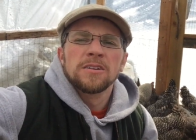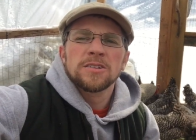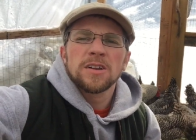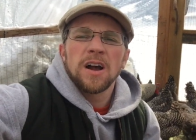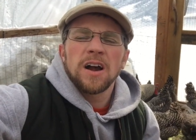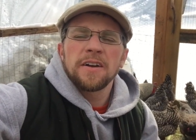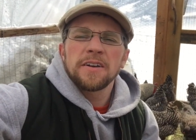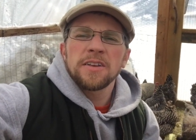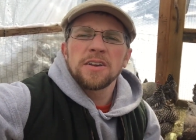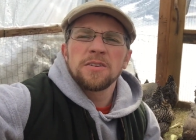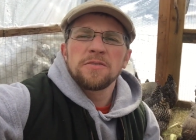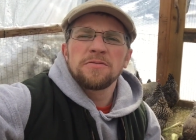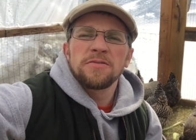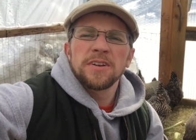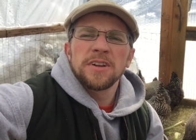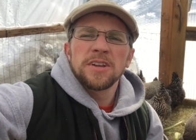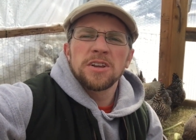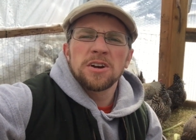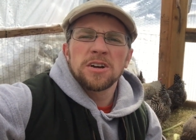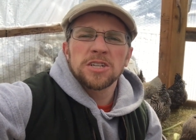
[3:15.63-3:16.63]
So how do you
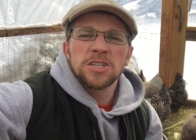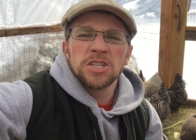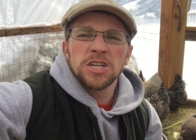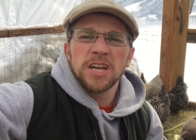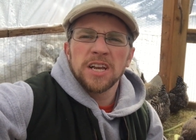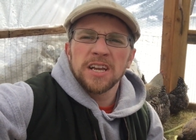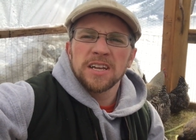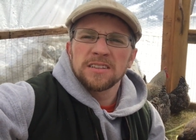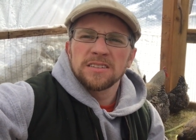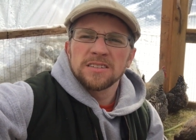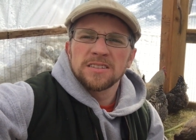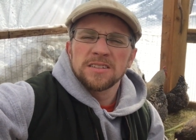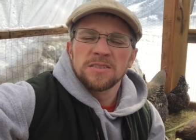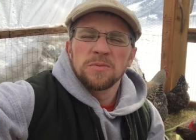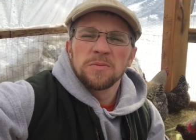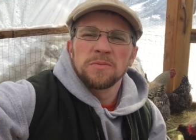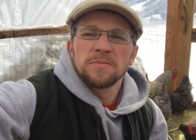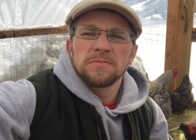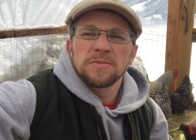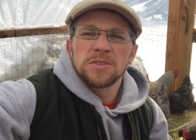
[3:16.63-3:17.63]
feed your chickens?
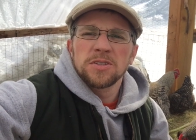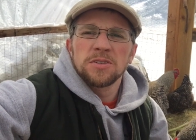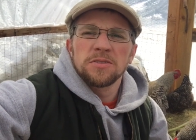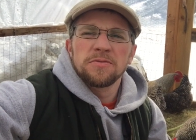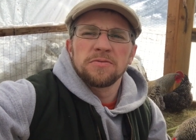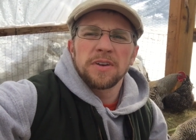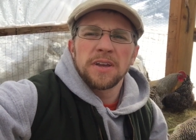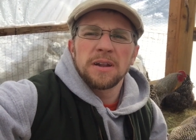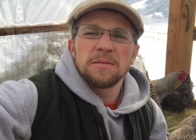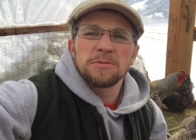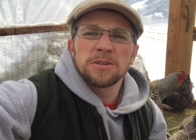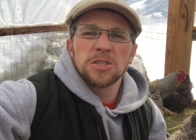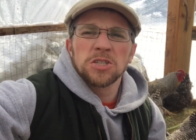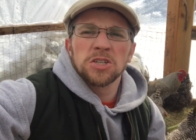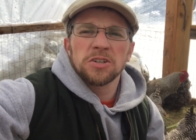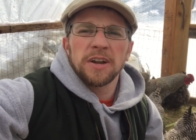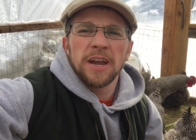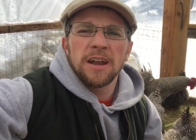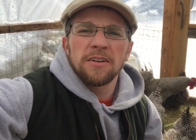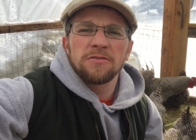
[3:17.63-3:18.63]
Do you feed them
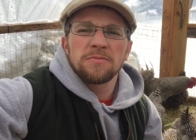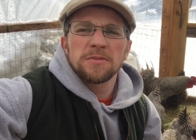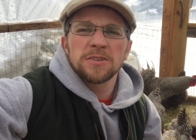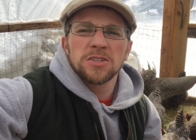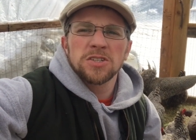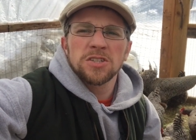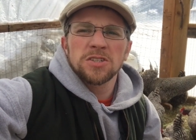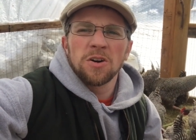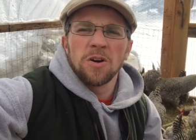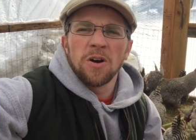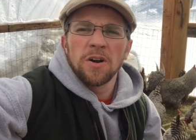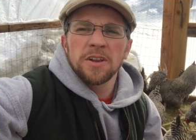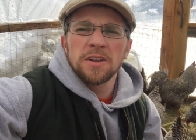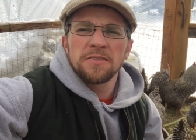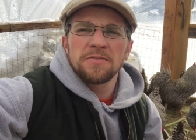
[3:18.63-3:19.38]
just grain from the store?